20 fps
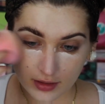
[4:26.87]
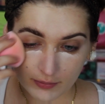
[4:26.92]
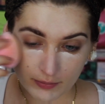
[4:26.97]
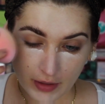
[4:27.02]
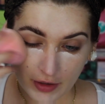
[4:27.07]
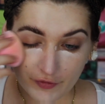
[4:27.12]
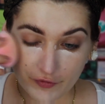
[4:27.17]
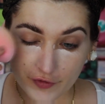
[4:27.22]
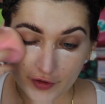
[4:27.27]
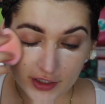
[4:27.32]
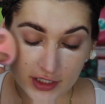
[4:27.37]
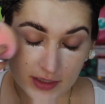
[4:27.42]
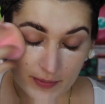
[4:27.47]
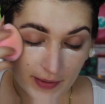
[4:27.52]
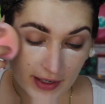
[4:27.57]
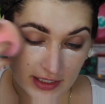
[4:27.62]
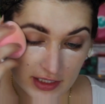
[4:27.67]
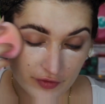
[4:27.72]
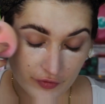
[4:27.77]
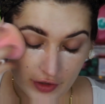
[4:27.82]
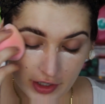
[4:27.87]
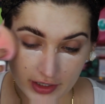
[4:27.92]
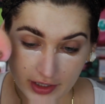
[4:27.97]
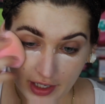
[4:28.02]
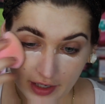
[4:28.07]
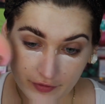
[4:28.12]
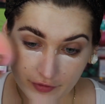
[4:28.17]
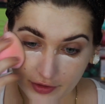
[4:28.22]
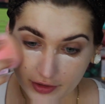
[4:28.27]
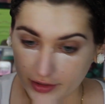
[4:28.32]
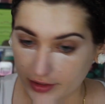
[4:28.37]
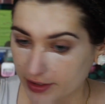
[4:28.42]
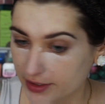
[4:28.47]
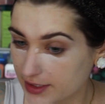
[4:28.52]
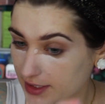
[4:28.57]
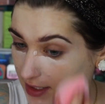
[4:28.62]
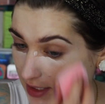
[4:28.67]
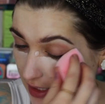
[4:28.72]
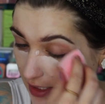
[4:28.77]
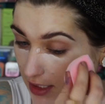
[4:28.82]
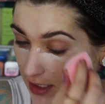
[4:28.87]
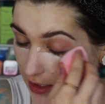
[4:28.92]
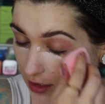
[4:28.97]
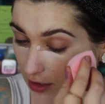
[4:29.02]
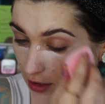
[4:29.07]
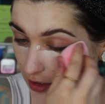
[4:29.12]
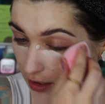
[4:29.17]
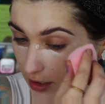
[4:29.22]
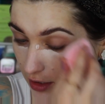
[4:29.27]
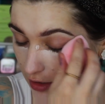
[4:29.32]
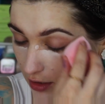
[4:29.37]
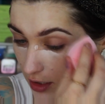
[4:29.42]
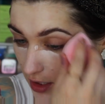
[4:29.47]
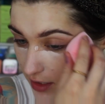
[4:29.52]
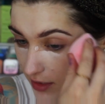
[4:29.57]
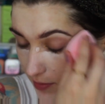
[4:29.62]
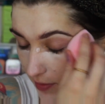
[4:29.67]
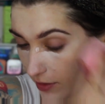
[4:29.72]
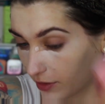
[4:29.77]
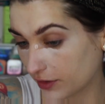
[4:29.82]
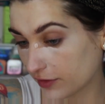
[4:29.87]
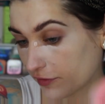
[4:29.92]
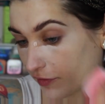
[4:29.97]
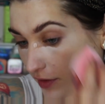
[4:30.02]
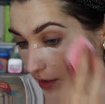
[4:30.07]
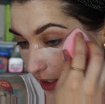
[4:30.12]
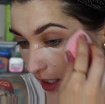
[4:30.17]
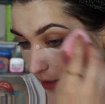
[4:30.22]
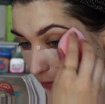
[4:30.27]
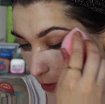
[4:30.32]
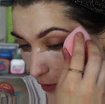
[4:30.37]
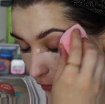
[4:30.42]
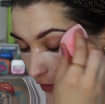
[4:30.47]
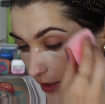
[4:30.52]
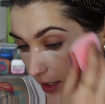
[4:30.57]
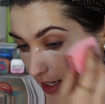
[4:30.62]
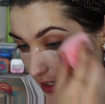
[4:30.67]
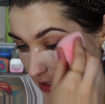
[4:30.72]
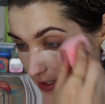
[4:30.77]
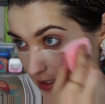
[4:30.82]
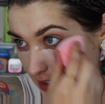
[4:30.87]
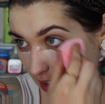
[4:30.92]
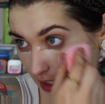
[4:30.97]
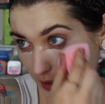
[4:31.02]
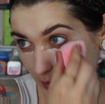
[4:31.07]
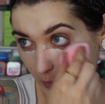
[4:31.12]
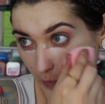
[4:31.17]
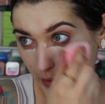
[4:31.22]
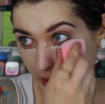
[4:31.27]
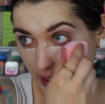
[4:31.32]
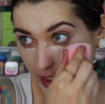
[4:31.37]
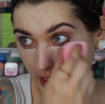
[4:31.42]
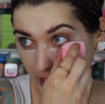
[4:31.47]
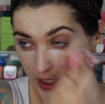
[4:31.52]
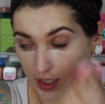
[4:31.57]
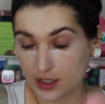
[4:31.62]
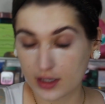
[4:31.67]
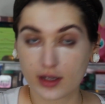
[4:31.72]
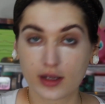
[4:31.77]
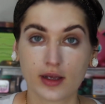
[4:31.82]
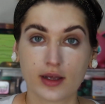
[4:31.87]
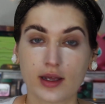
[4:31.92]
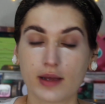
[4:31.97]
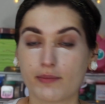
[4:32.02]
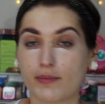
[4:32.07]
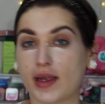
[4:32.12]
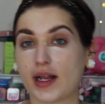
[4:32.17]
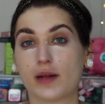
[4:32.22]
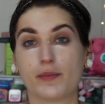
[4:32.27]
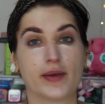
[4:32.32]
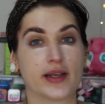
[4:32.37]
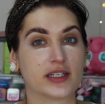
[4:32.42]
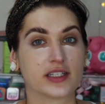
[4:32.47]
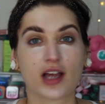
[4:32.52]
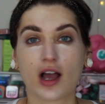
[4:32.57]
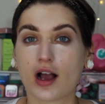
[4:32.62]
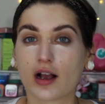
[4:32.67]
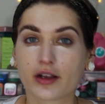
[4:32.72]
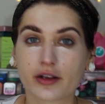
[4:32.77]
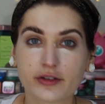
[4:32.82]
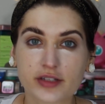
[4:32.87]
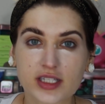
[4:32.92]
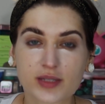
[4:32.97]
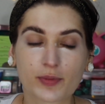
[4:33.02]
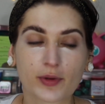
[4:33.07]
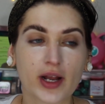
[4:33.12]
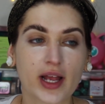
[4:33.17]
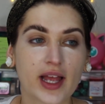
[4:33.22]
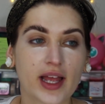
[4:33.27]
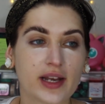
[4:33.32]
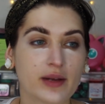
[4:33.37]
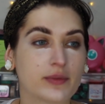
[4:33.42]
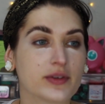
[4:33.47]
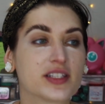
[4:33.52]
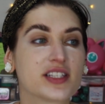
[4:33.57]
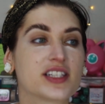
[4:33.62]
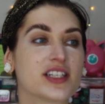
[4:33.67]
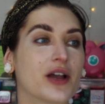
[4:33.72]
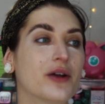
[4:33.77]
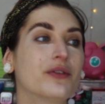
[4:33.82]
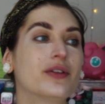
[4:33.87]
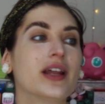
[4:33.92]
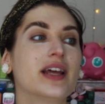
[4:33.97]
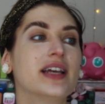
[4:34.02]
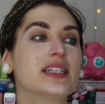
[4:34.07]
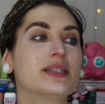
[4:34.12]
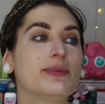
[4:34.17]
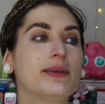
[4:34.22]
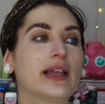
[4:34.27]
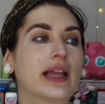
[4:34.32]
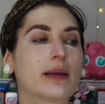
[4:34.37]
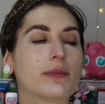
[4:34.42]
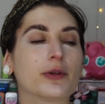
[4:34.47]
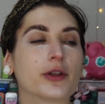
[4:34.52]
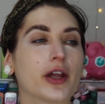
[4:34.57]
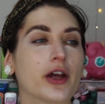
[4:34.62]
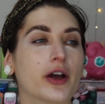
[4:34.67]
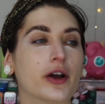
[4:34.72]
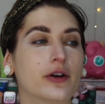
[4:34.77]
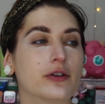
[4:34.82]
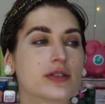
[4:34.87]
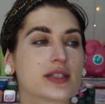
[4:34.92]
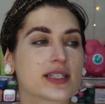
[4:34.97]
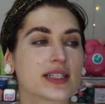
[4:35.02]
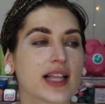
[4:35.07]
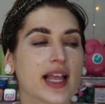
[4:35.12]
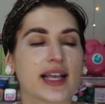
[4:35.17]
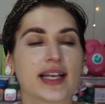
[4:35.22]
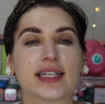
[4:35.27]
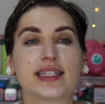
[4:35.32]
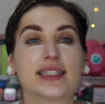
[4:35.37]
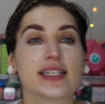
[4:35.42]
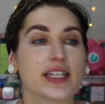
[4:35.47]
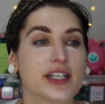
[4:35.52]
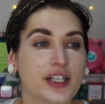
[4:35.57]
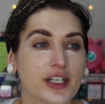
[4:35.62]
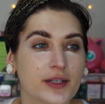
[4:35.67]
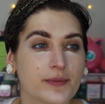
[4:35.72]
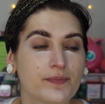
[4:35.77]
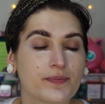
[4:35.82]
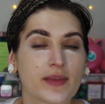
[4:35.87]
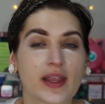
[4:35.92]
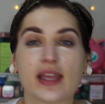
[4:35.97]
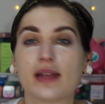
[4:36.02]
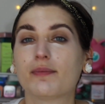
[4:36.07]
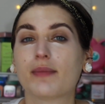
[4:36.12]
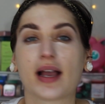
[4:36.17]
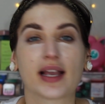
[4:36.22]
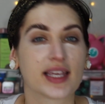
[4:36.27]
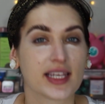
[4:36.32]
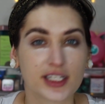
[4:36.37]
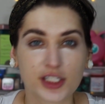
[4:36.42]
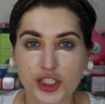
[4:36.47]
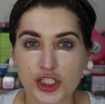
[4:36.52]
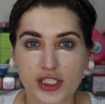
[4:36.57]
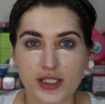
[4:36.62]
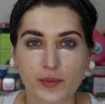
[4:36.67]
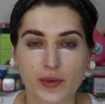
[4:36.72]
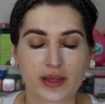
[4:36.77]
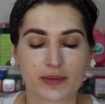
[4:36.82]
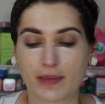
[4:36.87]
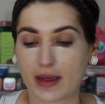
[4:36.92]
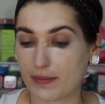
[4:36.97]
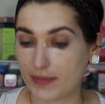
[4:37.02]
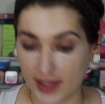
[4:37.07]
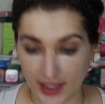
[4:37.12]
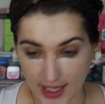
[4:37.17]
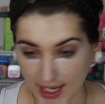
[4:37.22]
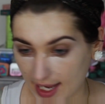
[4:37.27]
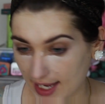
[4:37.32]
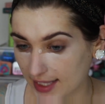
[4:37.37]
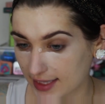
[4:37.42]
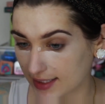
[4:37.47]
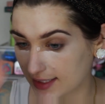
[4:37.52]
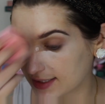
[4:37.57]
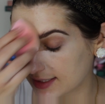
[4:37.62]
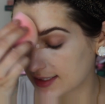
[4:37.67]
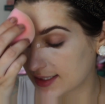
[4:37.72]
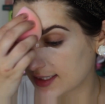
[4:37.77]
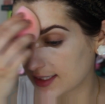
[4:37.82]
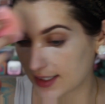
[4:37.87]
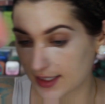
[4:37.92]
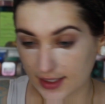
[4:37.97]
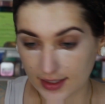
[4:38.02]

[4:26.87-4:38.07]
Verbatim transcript: My first best friend ever, Lindsay, her and her husband Griffin came over last night and we made a big taco spread. It was so nice being able to host like a dinner in my kitchen with my big island.